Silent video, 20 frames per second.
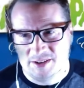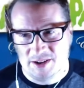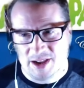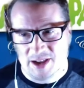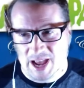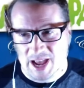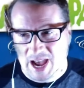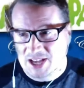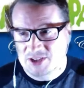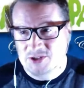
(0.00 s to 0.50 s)

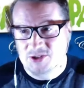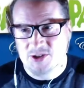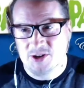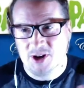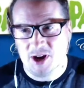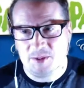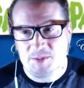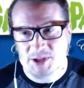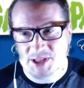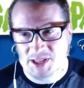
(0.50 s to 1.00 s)

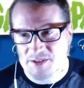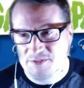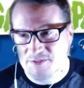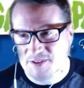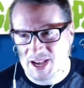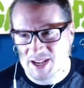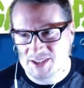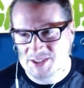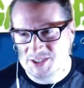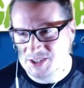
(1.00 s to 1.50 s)
astronomically
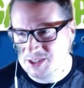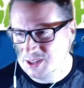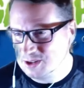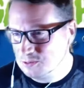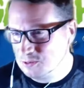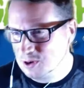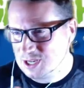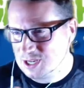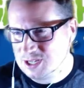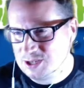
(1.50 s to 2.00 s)
faster than
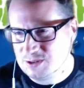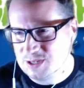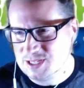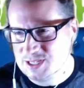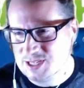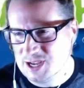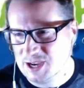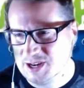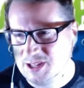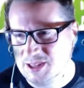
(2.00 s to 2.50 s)
what you had
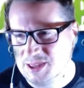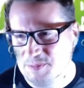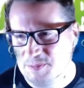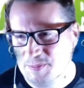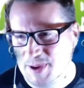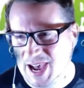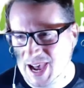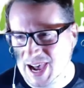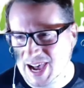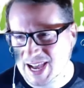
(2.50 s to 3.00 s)
done in the
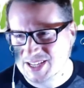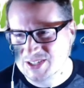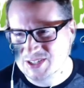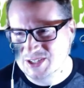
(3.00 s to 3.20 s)
past.